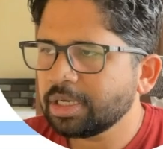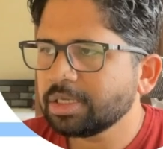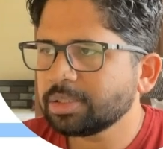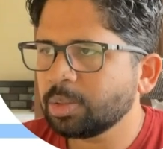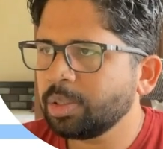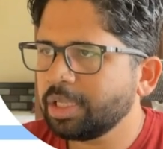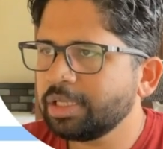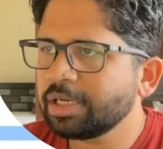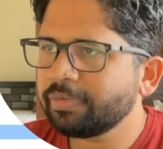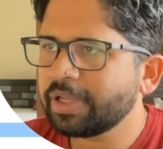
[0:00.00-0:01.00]
So
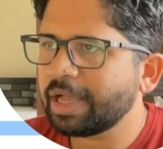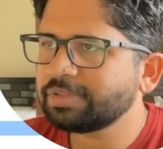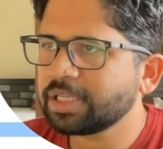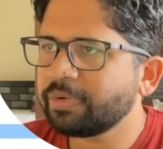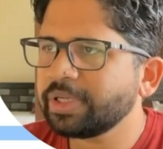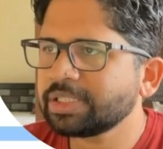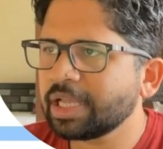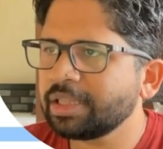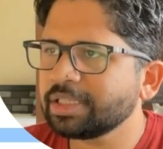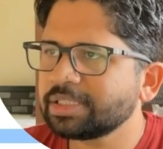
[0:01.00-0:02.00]
here we have service
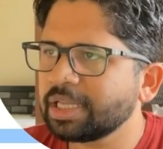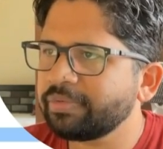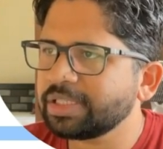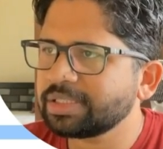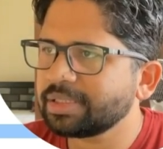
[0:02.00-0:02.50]
and the service,